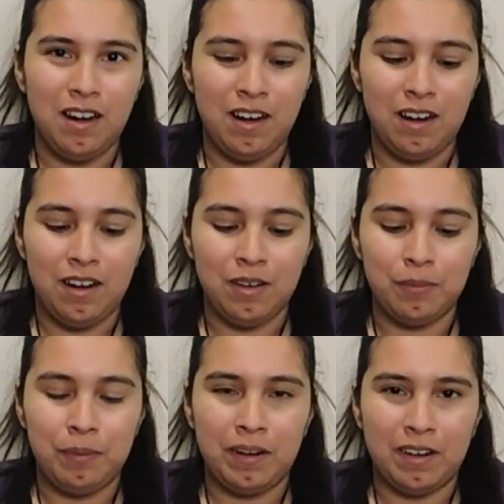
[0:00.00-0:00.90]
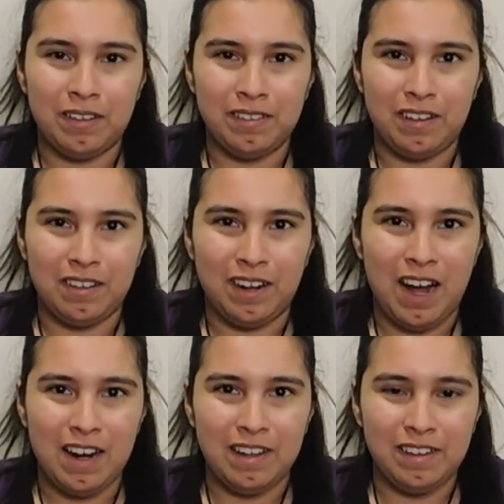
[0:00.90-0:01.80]
Our bars are
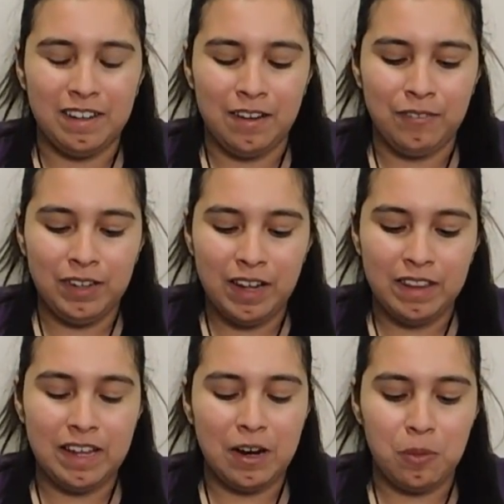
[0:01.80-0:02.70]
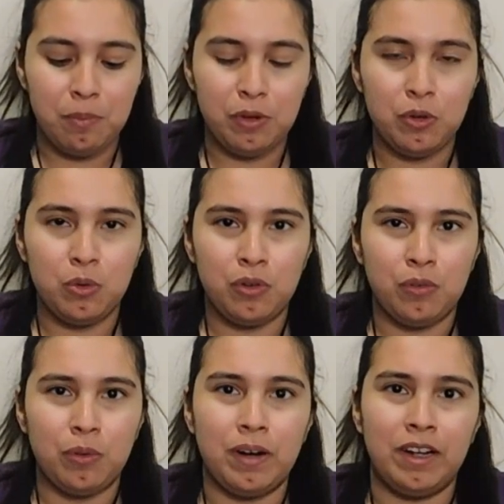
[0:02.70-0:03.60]
out of the oven and they are
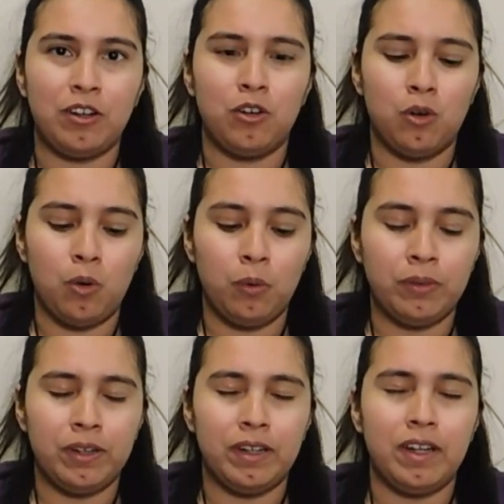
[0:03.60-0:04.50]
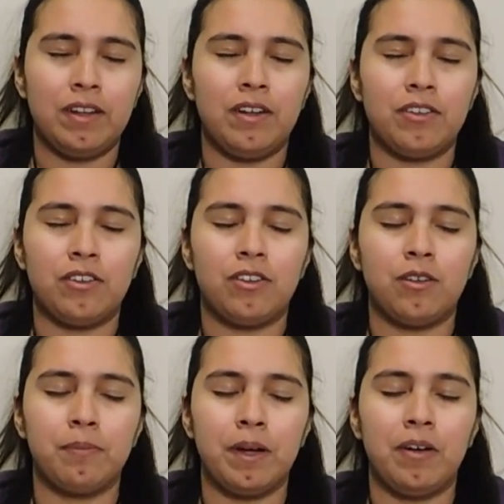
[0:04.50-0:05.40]
beautiful and golden and they
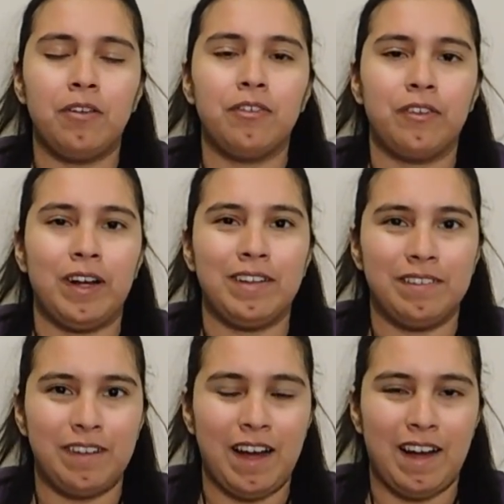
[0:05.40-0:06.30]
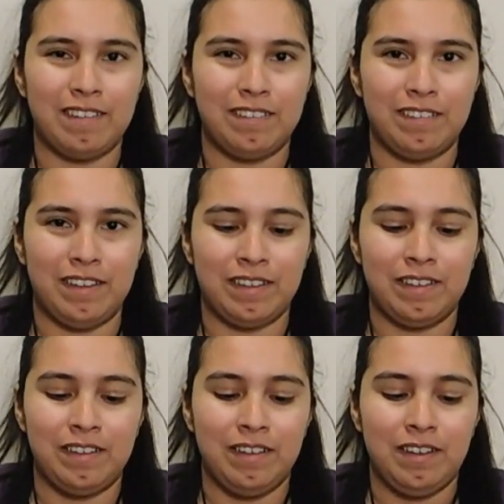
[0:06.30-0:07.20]
smell fantastic.
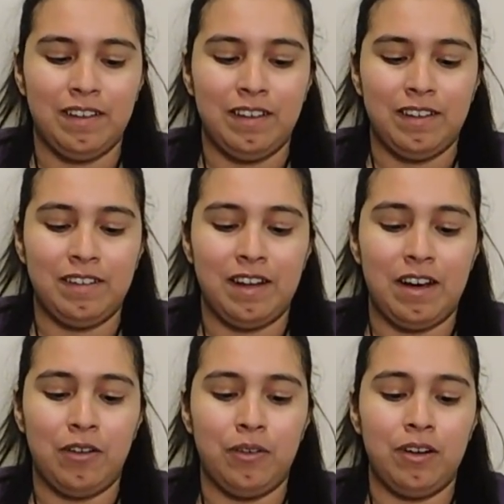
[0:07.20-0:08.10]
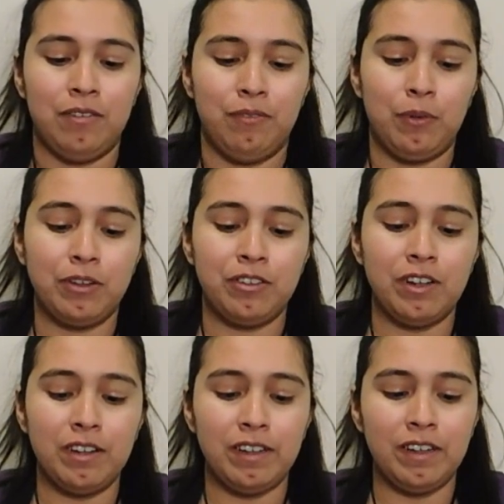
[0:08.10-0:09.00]
Now,
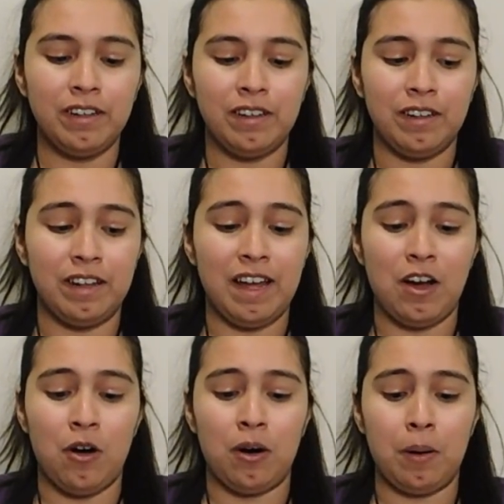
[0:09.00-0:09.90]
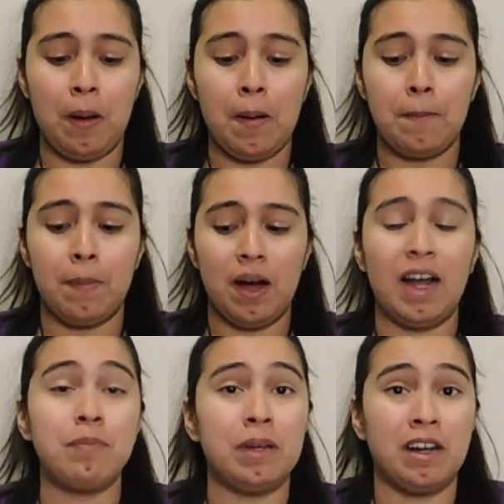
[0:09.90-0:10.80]
unfortunately, they are
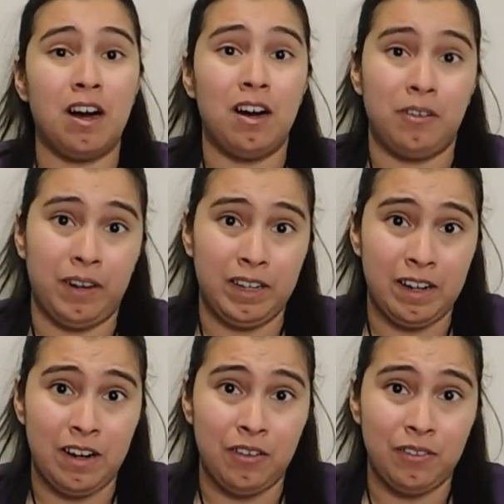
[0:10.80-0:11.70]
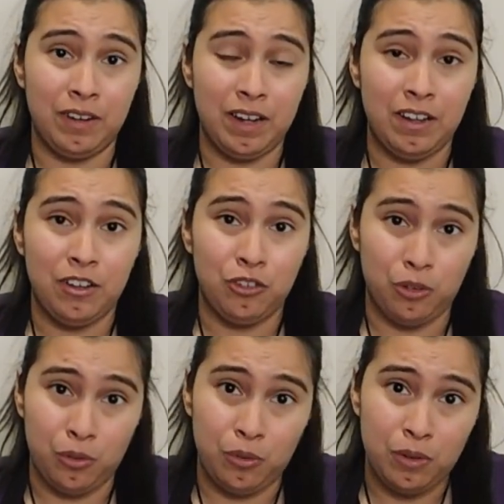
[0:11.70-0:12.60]
piping hot right now,
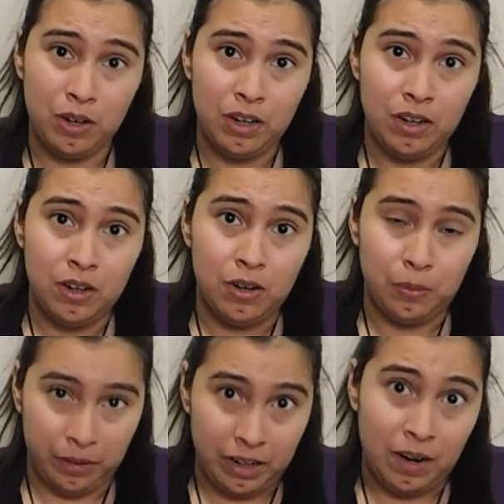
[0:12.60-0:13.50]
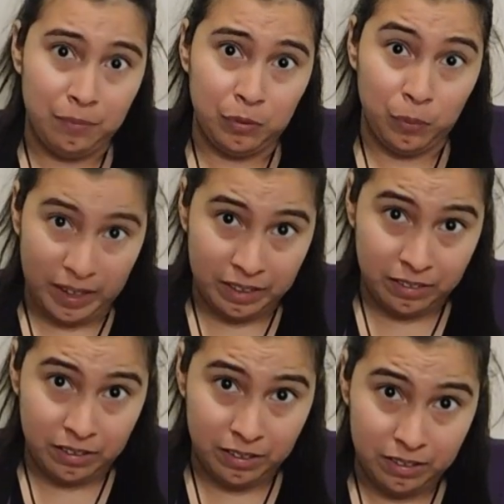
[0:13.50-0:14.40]
so we're gonna have to wait.